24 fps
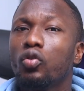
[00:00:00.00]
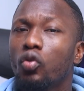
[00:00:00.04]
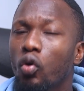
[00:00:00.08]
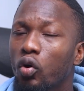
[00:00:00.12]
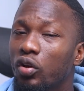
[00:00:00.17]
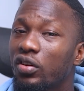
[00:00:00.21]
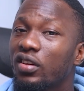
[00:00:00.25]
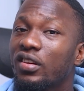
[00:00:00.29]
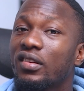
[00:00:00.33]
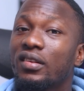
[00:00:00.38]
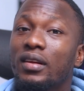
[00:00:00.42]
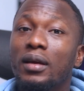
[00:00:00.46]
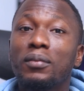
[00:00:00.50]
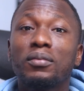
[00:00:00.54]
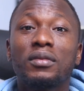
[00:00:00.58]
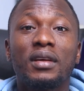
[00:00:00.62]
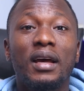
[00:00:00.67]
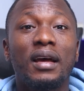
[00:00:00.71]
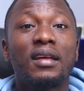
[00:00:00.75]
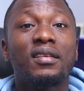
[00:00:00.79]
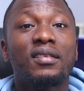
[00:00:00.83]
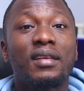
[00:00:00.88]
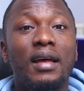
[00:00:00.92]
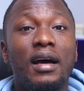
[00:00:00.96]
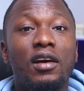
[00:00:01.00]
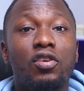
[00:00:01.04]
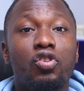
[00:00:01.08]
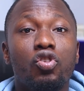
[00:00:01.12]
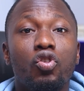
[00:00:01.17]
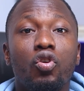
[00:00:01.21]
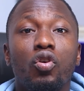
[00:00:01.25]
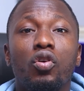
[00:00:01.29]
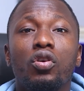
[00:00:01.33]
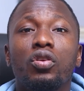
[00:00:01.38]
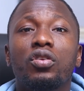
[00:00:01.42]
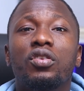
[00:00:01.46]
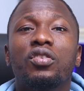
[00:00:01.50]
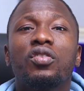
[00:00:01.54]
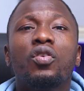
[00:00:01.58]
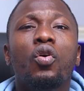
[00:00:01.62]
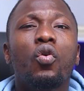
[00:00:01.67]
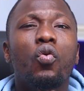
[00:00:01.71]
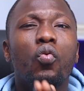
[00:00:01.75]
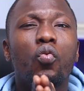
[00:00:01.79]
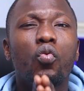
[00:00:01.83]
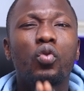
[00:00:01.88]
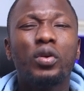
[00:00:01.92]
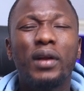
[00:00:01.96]
those same transactions
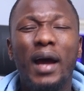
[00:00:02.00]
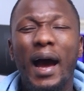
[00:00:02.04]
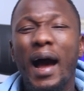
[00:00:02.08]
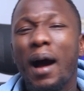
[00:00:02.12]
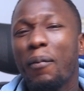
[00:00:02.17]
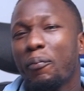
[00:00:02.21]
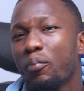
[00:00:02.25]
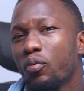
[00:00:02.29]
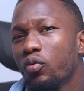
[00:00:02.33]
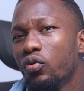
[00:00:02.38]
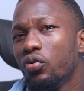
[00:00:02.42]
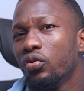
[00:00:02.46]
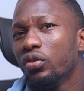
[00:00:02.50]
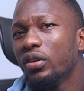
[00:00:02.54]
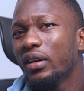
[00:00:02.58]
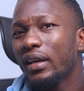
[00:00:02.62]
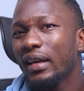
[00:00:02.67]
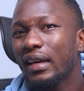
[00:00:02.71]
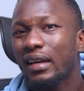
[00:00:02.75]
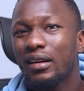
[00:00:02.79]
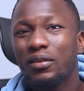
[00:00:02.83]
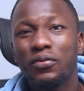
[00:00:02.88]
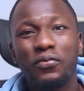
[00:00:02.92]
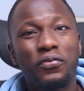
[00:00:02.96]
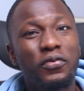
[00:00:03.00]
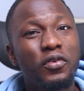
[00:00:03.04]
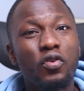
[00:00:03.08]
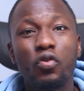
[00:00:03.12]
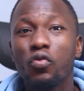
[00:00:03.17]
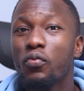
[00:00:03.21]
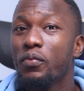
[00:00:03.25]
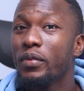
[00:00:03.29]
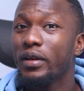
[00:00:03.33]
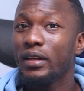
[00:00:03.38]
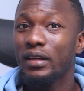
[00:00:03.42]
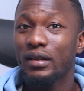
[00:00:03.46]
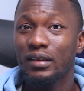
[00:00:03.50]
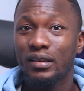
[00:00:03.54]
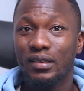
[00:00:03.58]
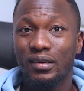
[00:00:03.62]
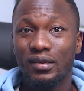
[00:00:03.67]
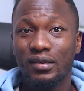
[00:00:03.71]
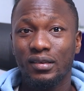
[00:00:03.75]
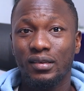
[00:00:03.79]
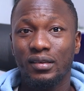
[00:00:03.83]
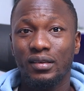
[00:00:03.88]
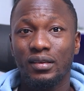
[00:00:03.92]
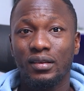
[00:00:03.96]
would happen in few
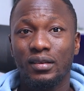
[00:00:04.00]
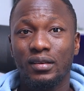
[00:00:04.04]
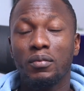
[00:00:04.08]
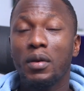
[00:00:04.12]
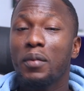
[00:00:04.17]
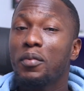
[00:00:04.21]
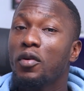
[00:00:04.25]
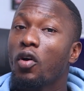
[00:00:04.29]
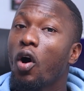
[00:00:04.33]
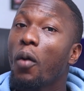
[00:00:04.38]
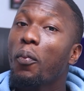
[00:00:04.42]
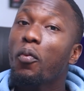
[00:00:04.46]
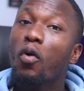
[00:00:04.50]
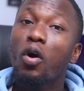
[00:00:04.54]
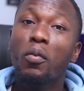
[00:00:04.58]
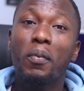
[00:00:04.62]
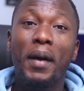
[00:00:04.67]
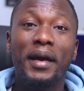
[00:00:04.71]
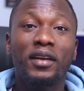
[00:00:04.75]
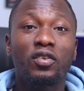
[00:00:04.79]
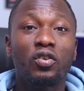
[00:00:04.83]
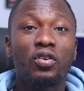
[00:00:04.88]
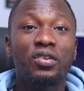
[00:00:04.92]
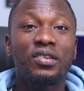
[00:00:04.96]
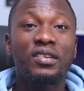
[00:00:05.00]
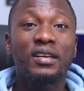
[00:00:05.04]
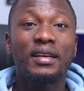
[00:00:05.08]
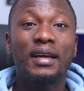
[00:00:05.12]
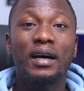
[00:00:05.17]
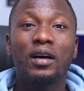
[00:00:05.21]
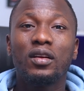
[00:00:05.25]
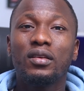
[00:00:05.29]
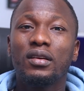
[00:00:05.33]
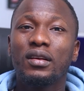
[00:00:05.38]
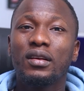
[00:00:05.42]
minutes. Maybe Upwork might consider